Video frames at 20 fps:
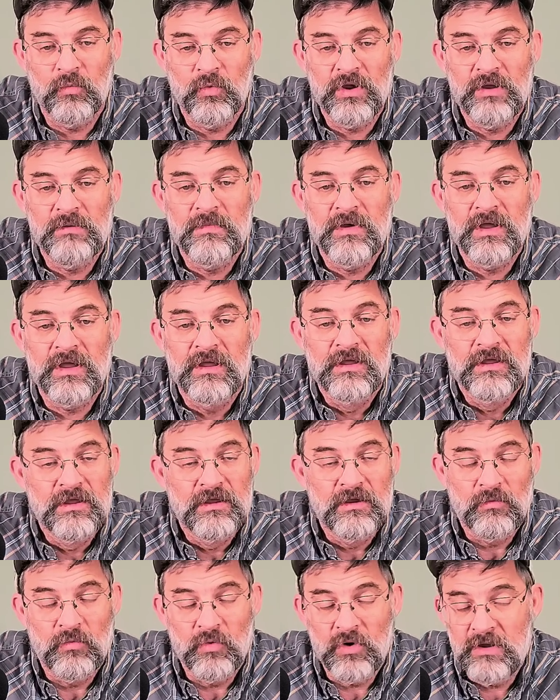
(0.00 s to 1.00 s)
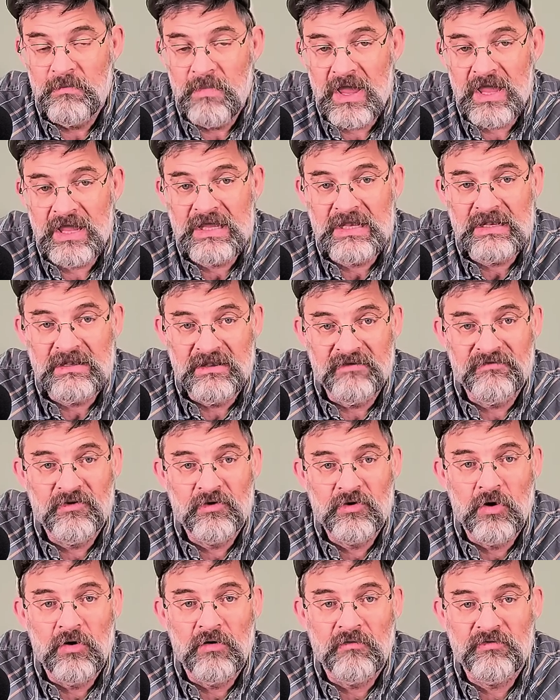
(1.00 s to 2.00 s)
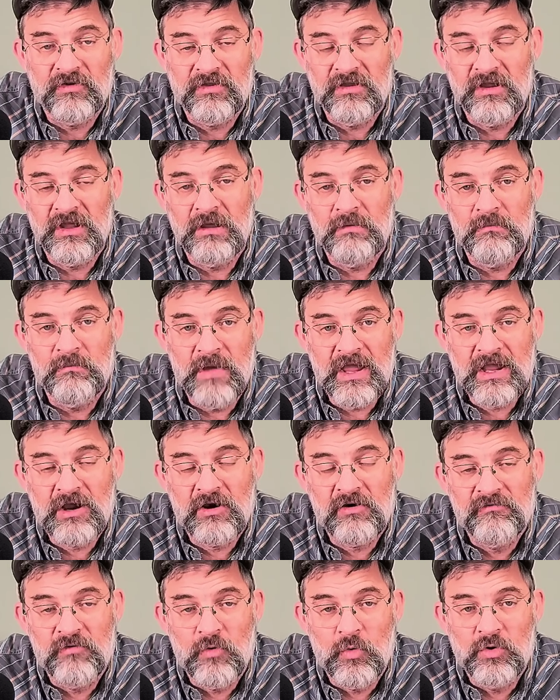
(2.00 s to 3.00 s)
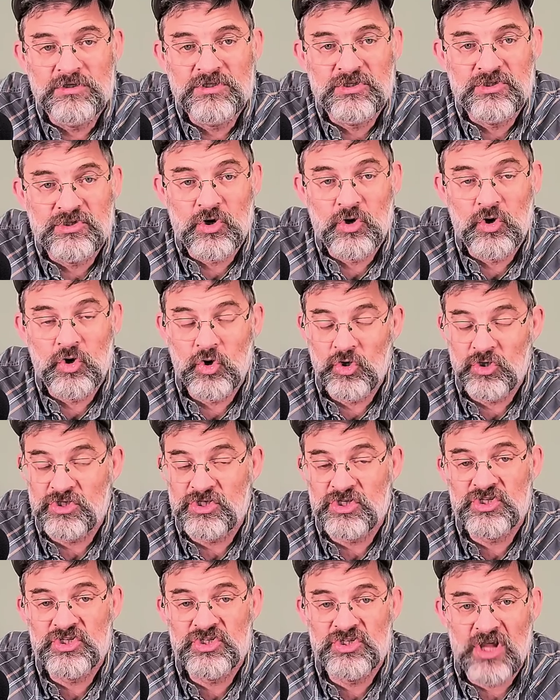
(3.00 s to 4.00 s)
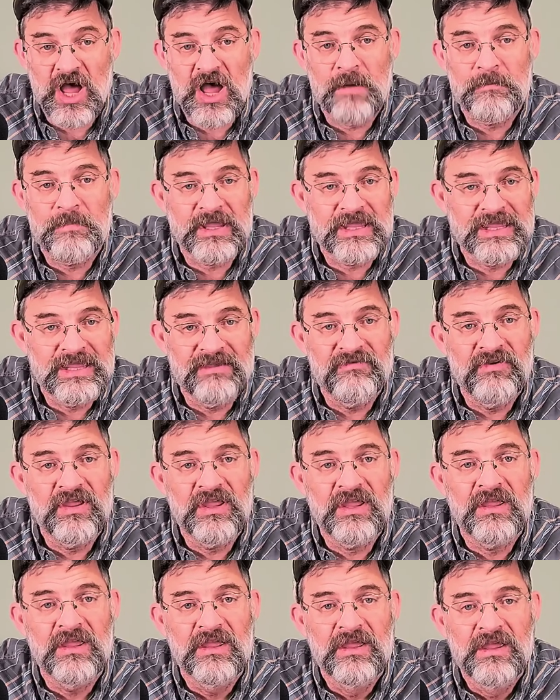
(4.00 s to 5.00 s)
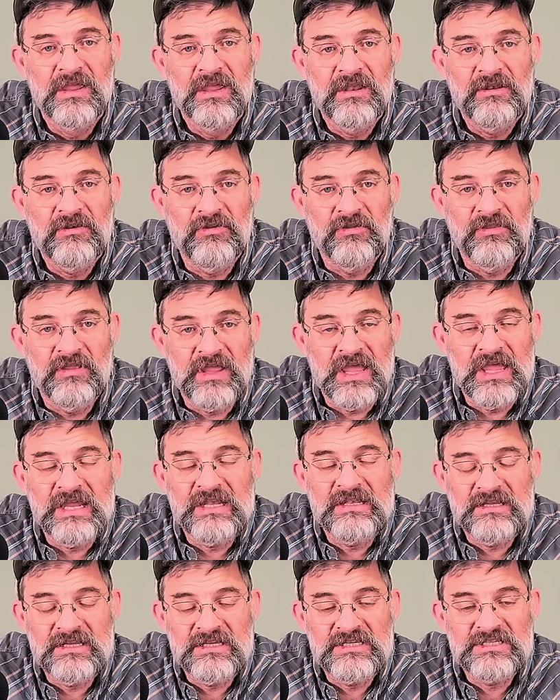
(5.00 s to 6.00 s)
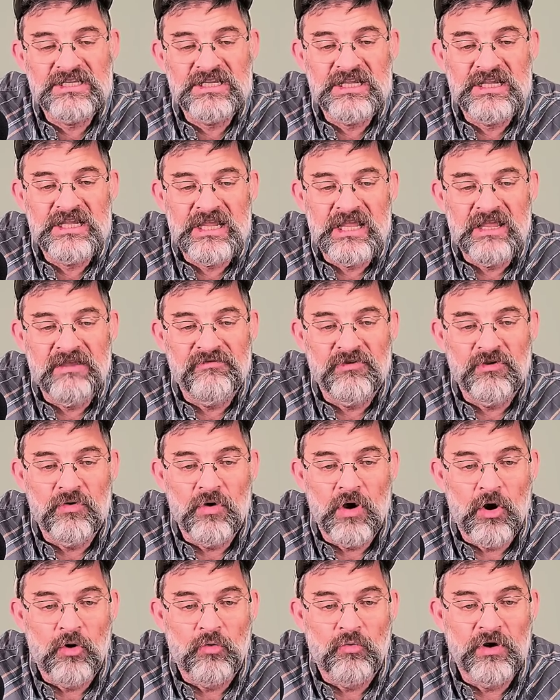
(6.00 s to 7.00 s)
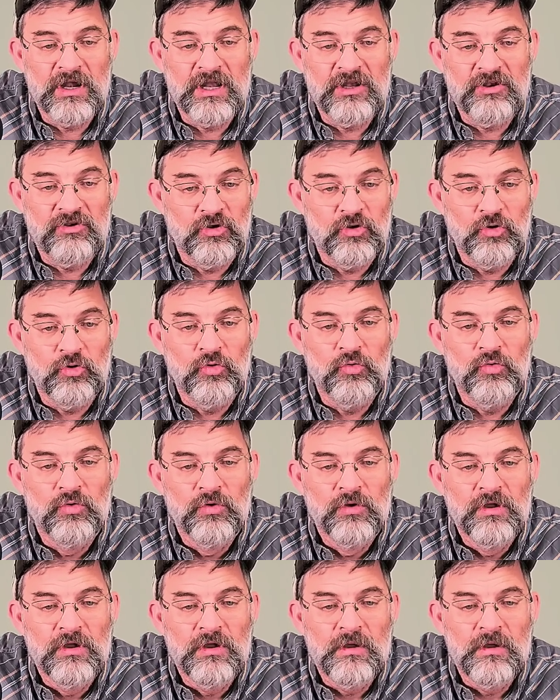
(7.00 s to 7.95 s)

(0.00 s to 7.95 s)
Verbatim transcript: and we make it difficult for them, make our voices heard. Stop giving to the ATC if you already do.